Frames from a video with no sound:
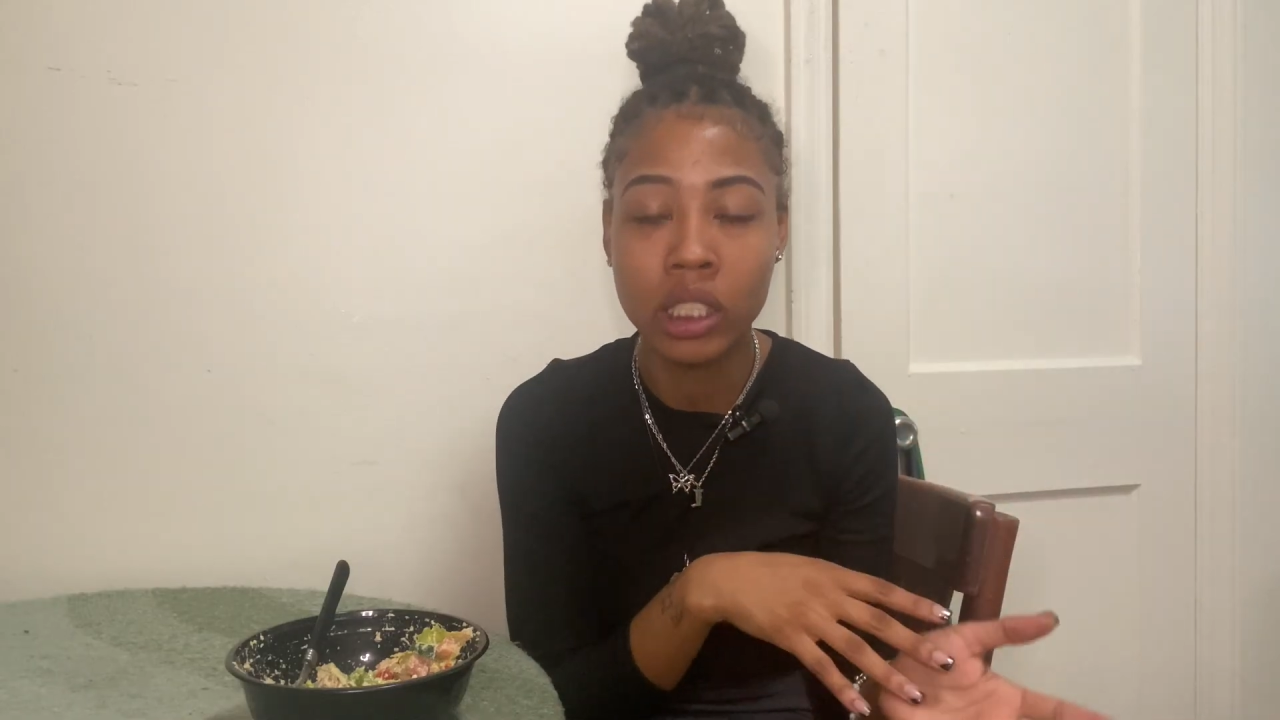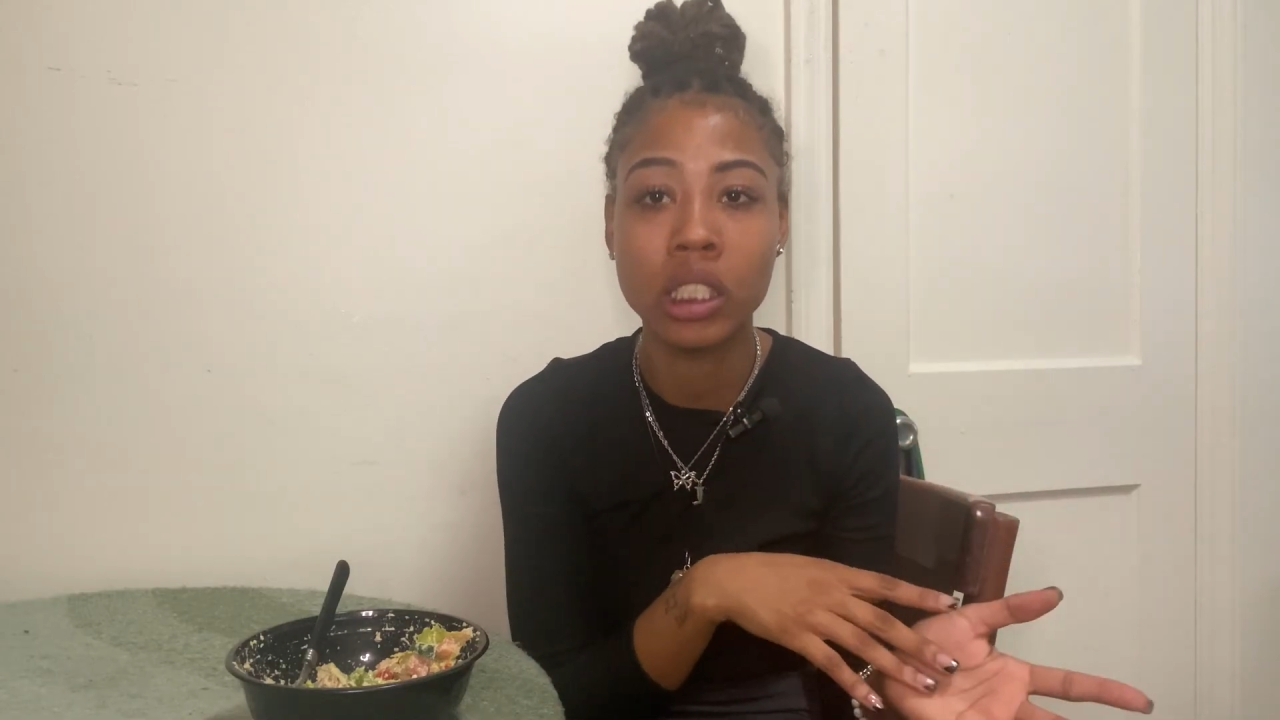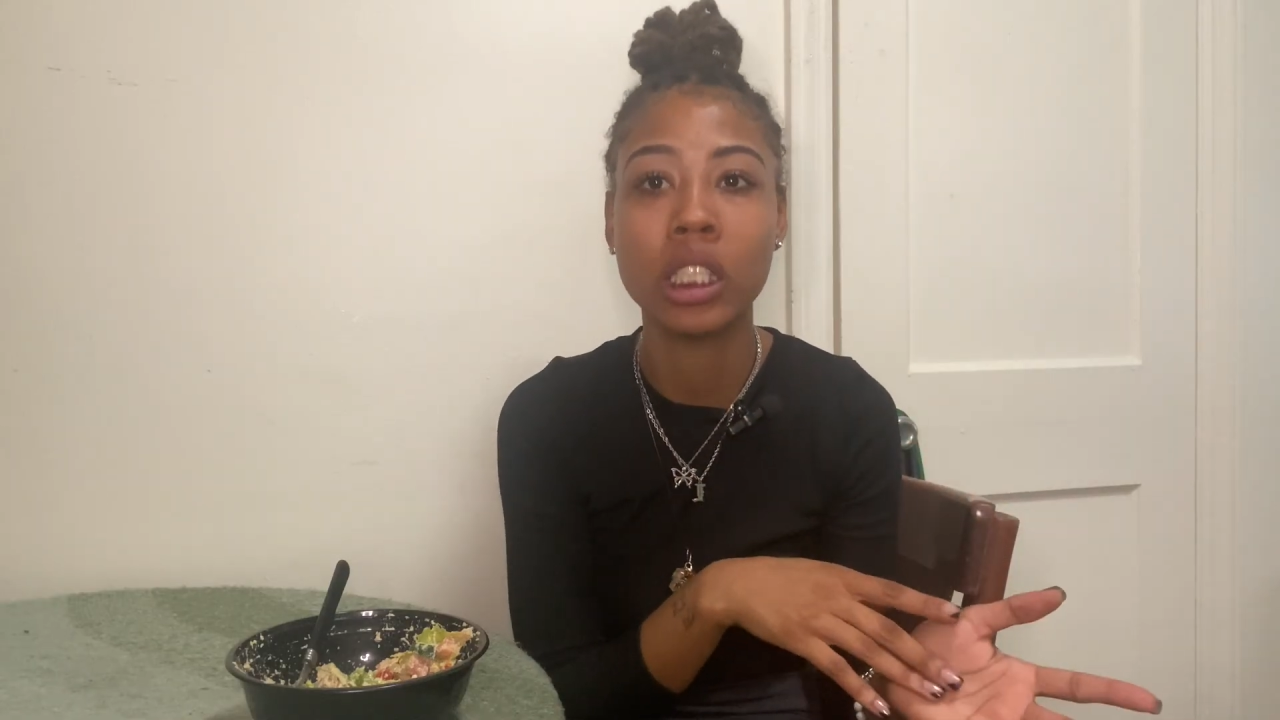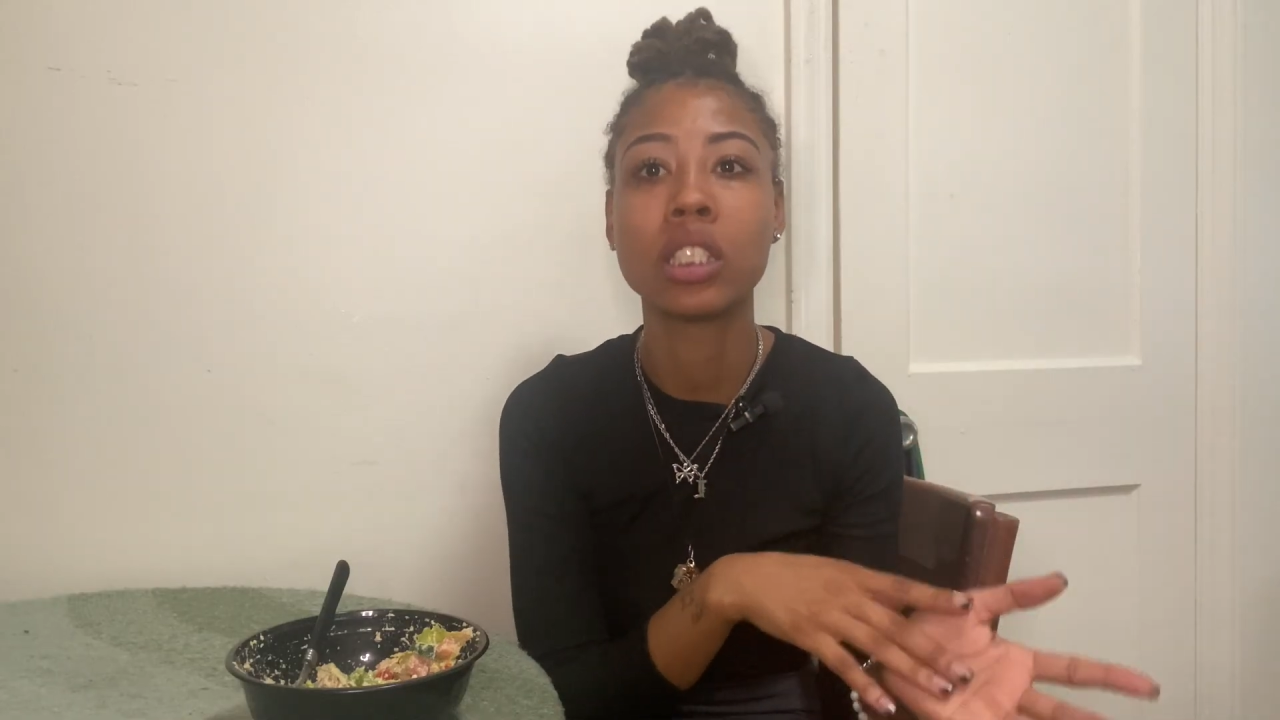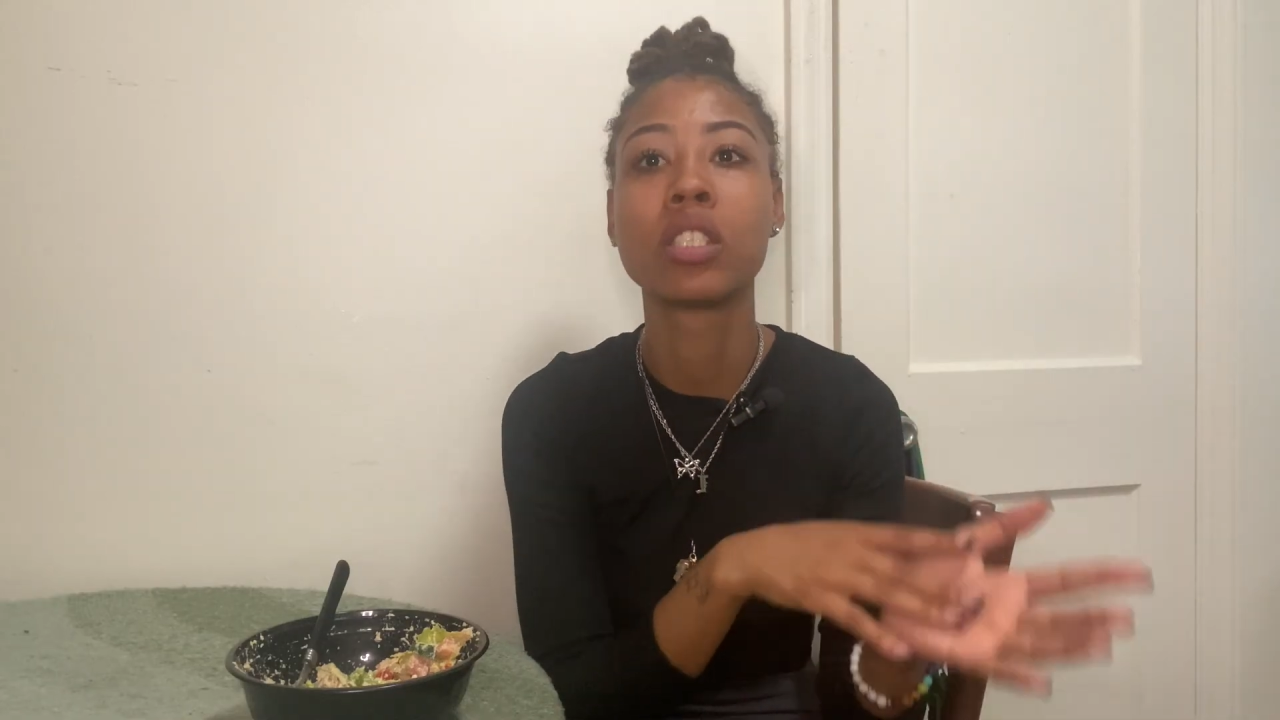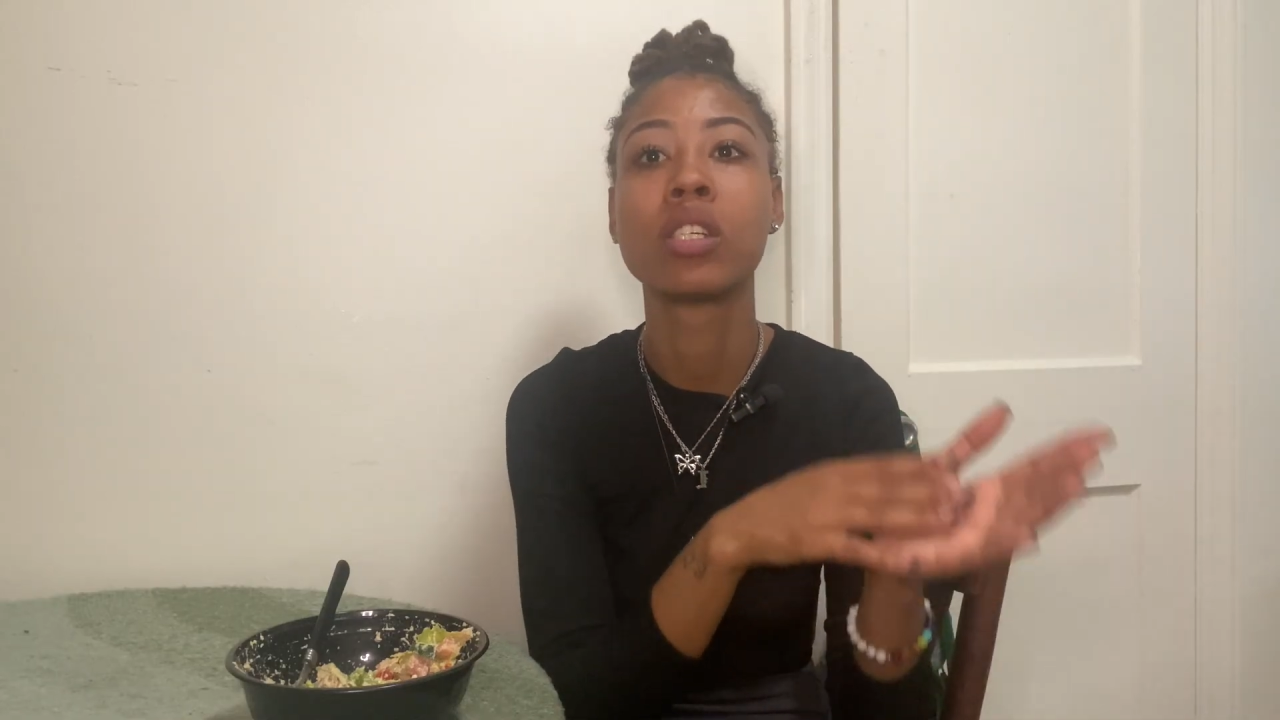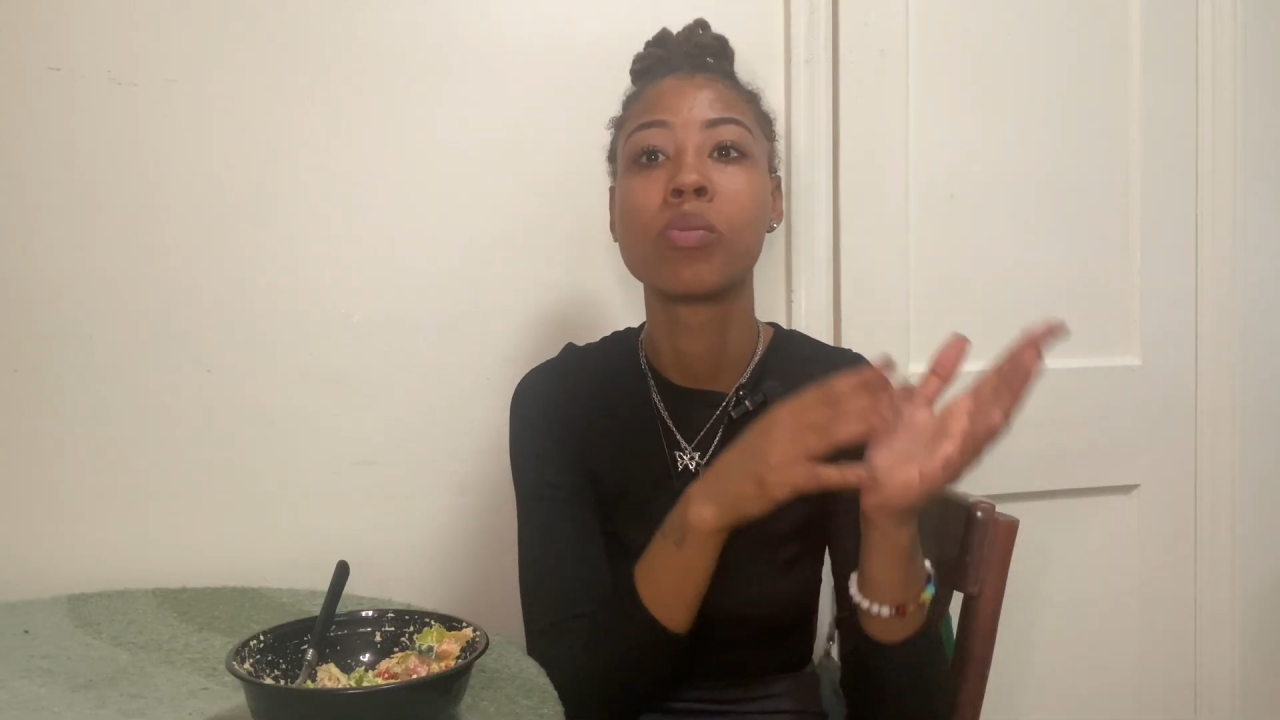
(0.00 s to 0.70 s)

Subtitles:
then just